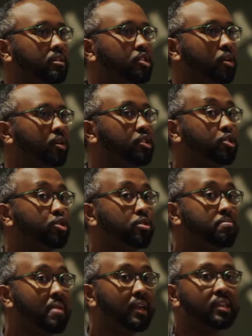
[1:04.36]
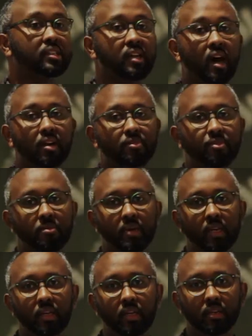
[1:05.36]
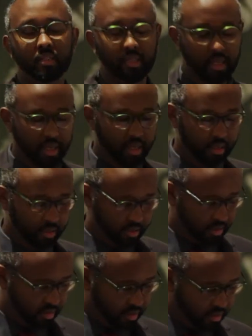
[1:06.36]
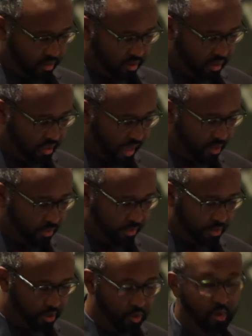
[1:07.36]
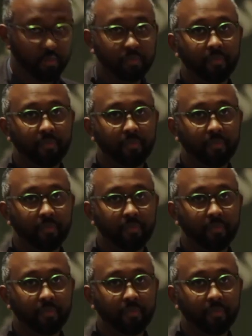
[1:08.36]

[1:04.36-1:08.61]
so it's a tremendous honor for me here today to stand with you